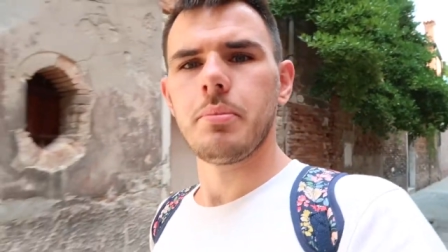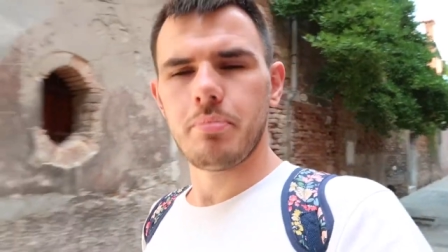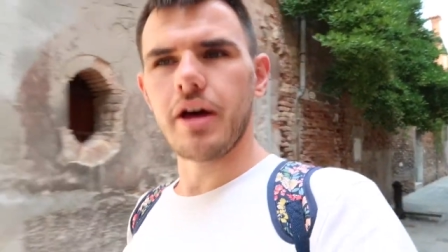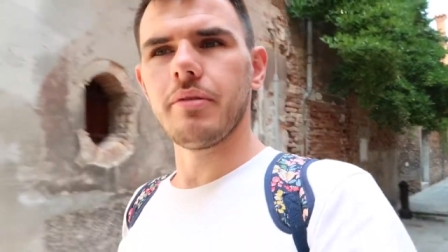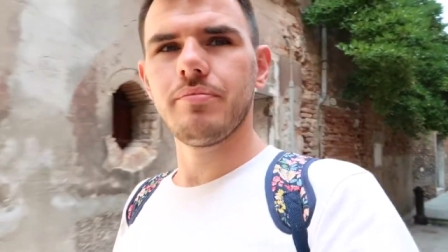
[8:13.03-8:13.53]

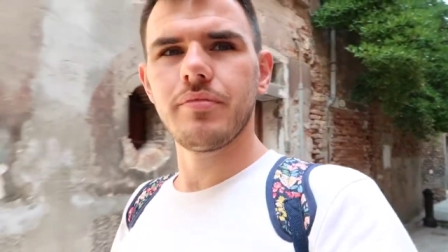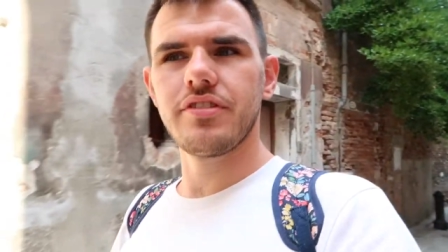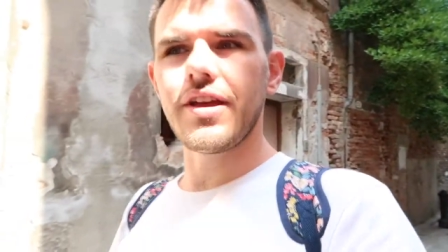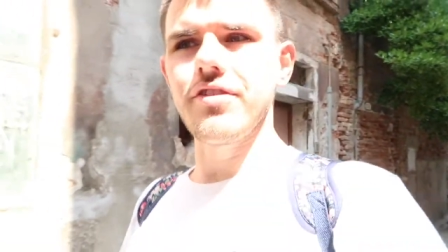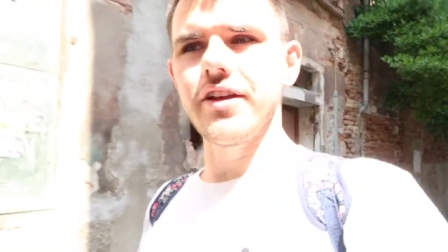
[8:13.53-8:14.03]
But it's
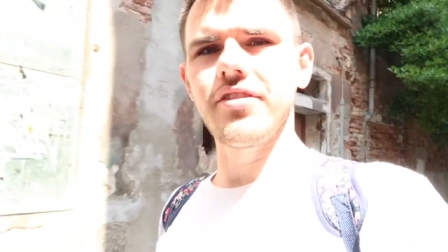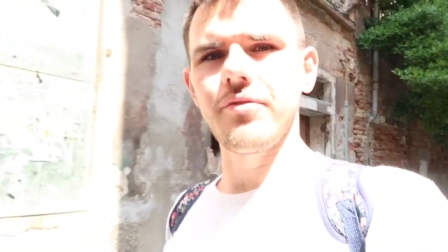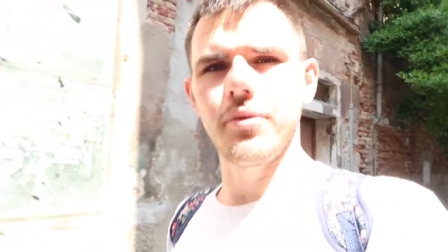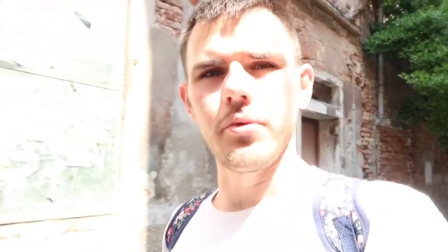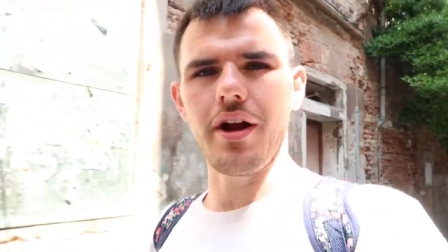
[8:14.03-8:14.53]
definitely
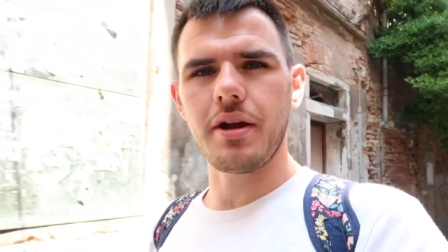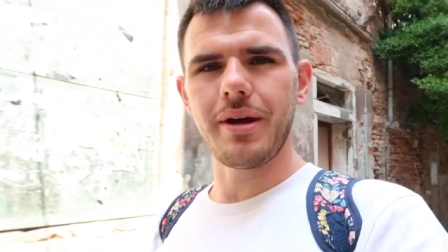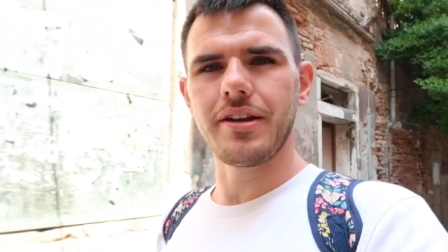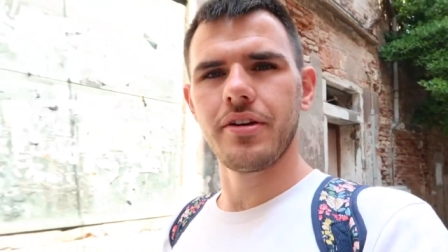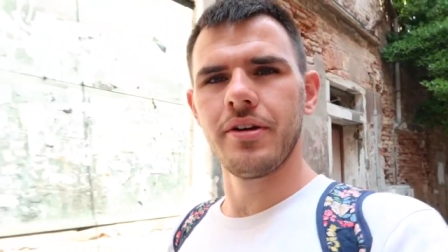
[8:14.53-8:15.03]
something we
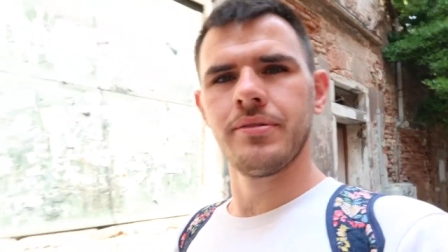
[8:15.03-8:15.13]
recommend.